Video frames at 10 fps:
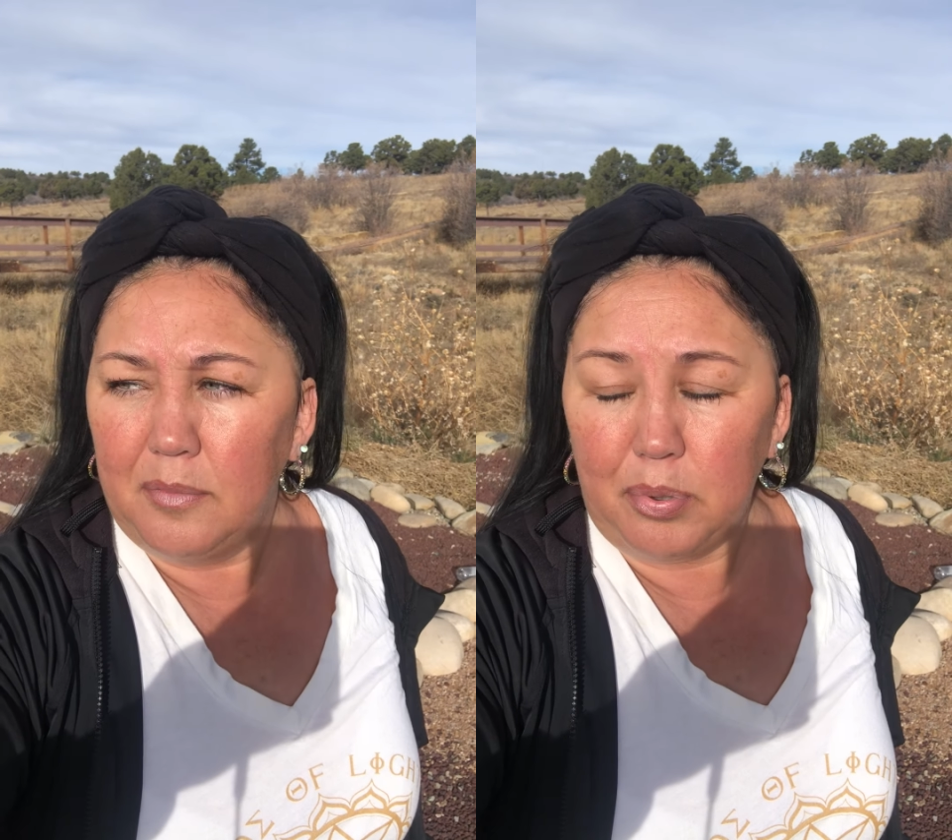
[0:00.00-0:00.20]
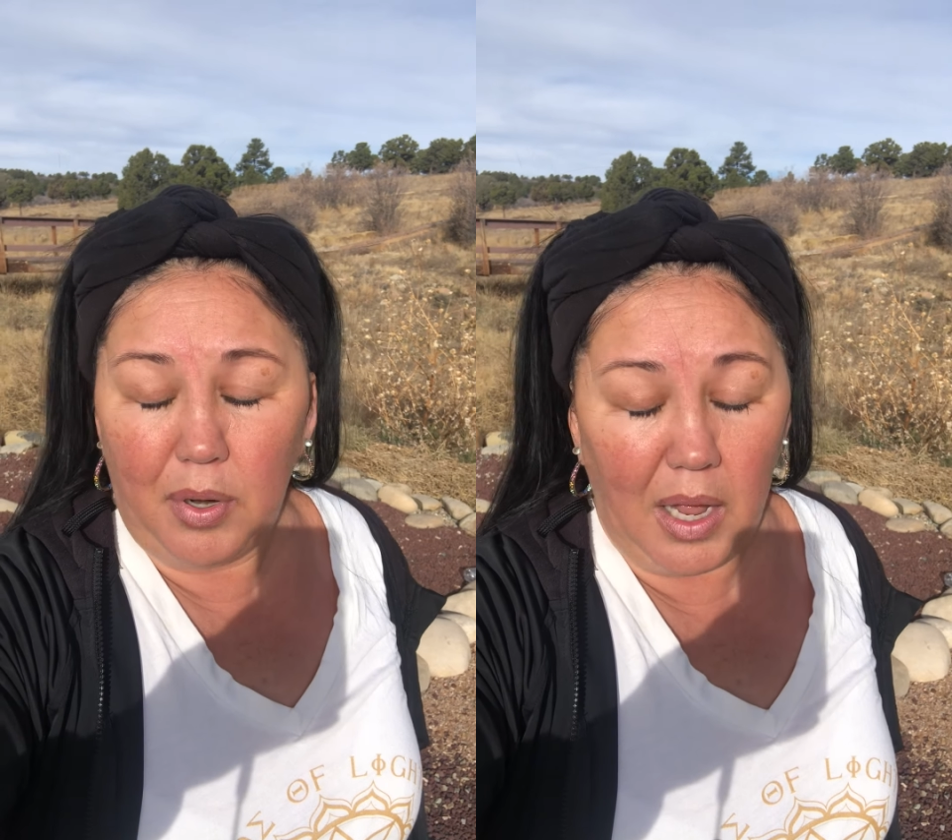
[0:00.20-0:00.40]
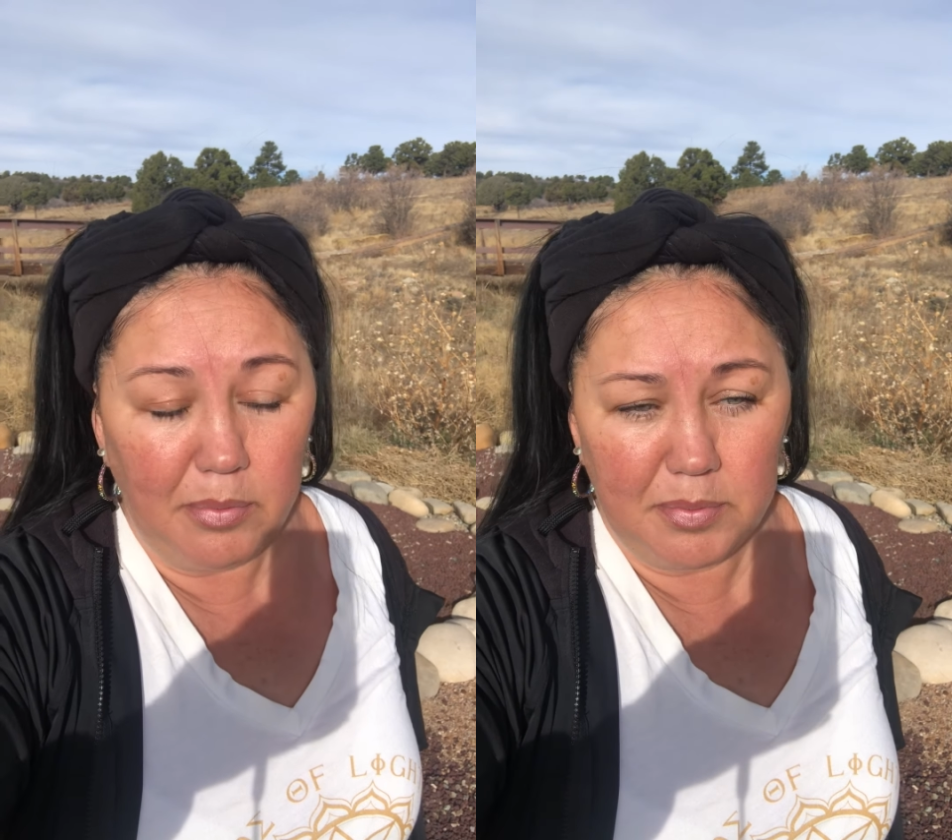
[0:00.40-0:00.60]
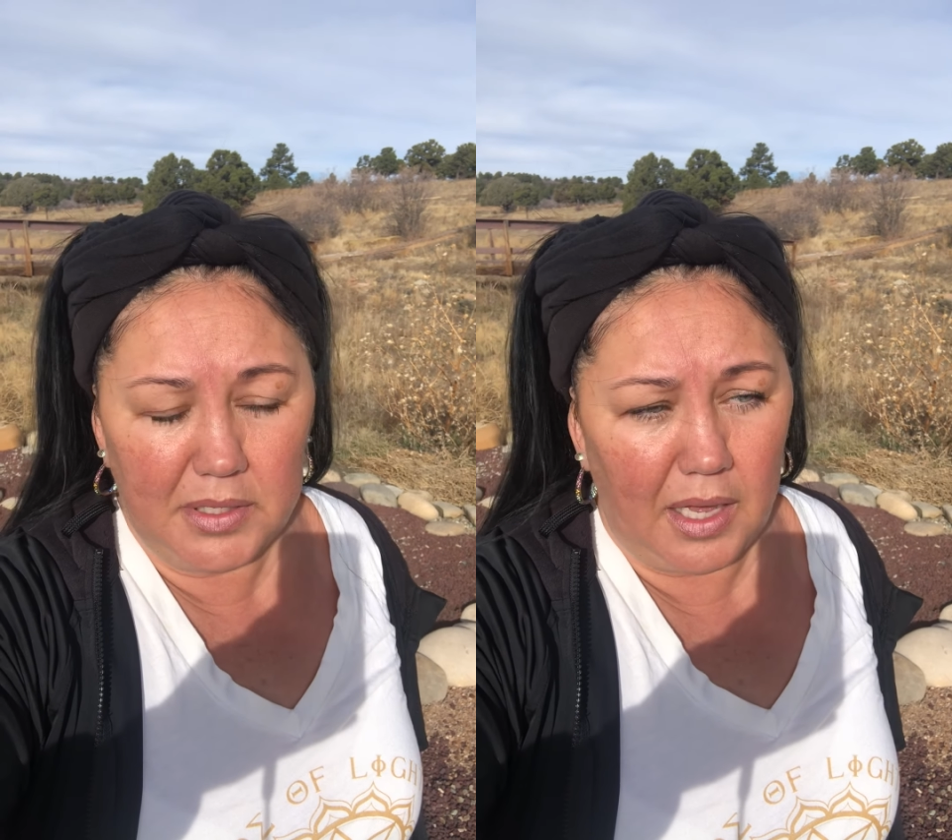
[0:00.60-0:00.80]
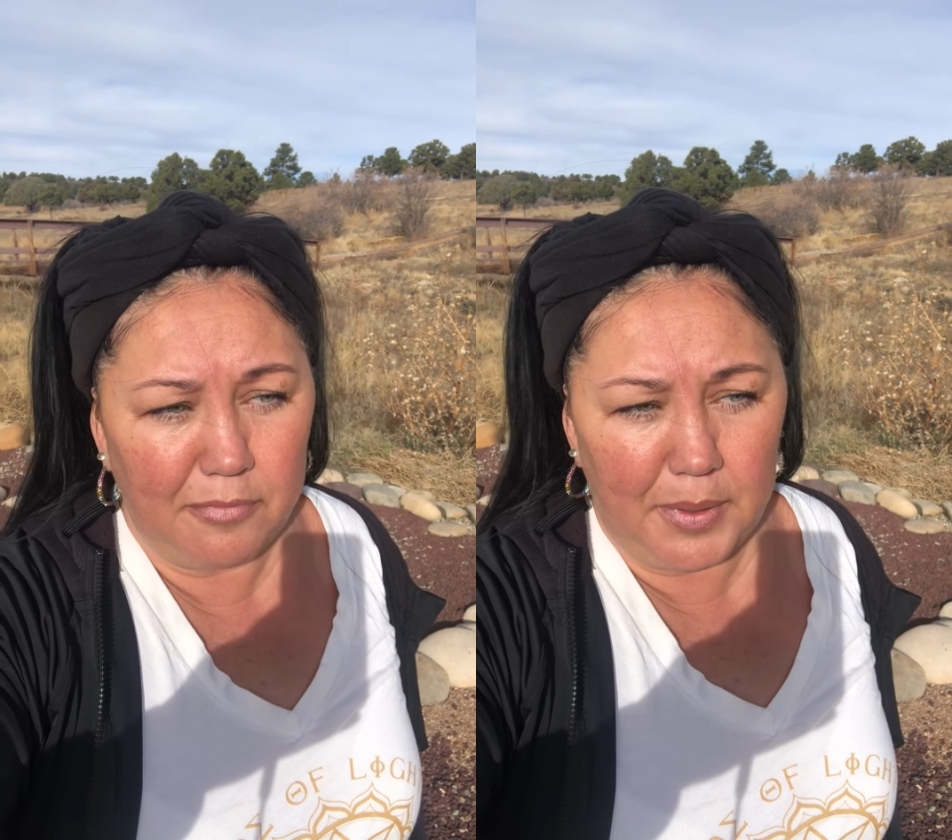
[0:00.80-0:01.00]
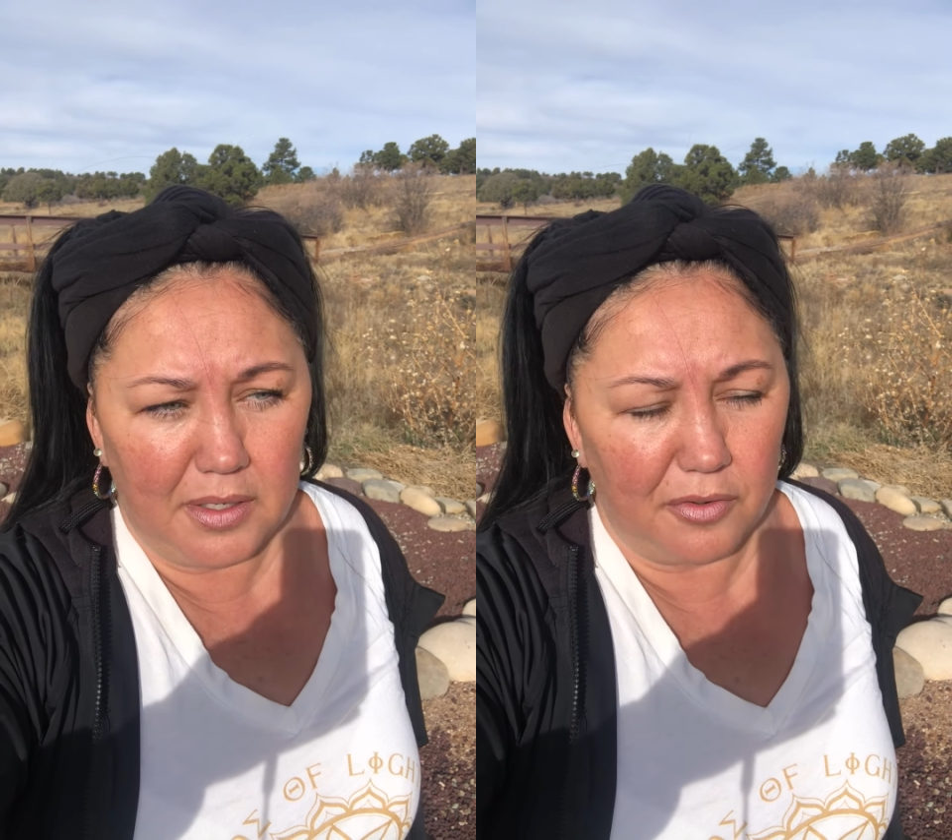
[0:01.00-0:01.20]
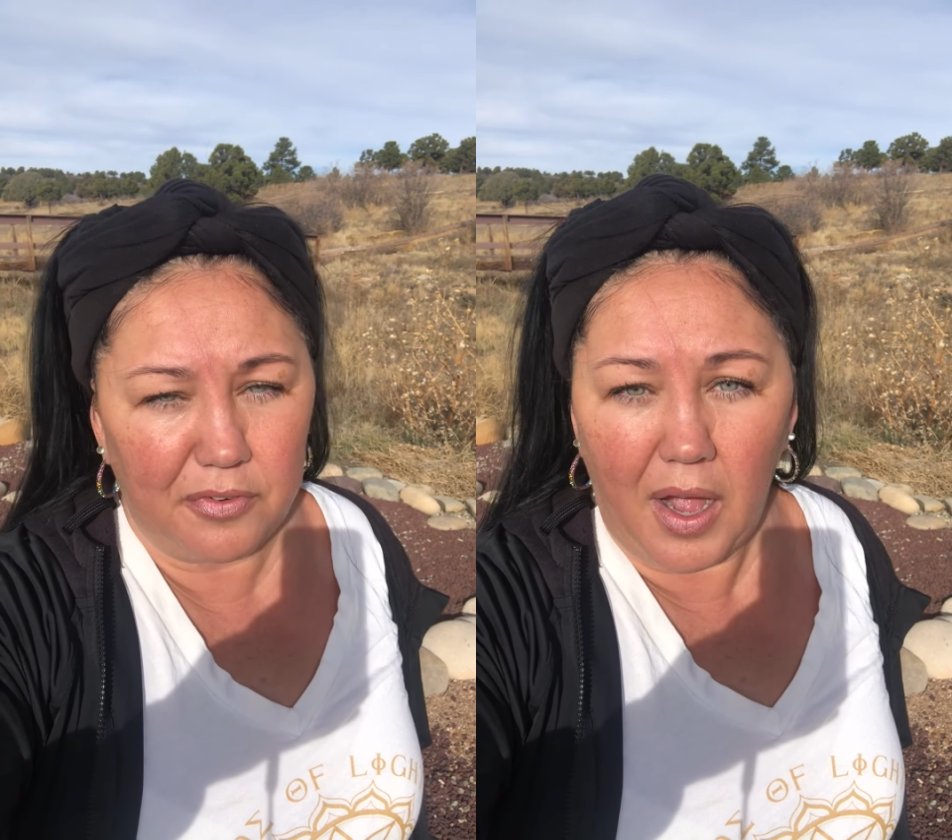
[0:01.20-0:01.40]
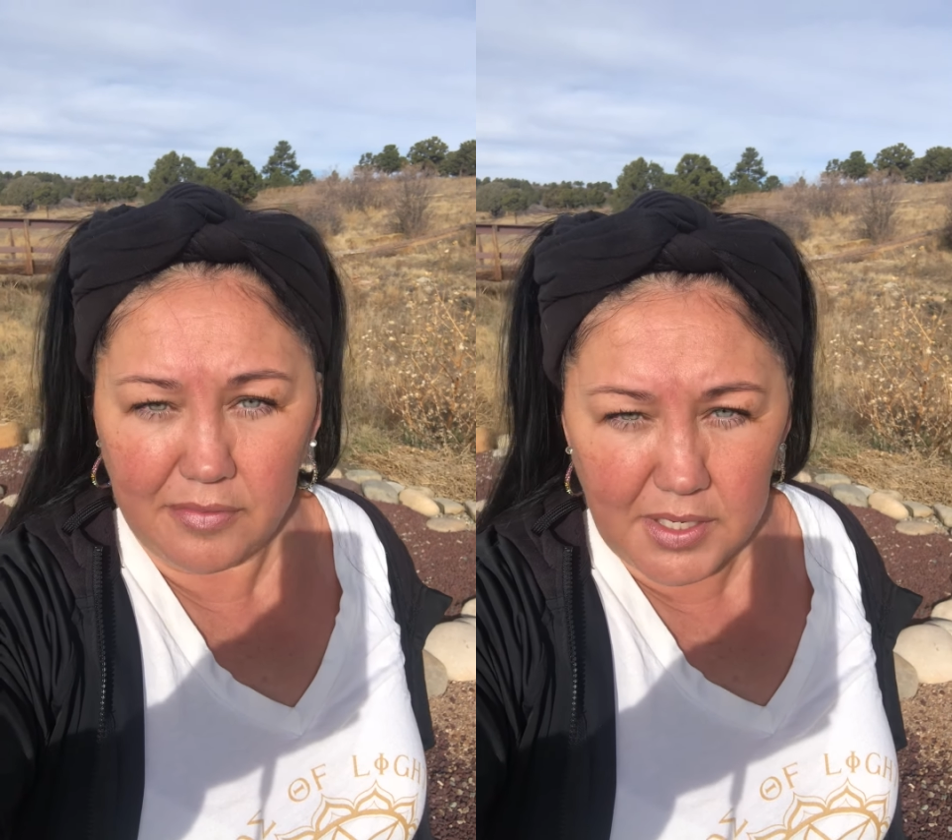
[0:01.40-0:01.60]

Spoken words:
Probably I've been here 5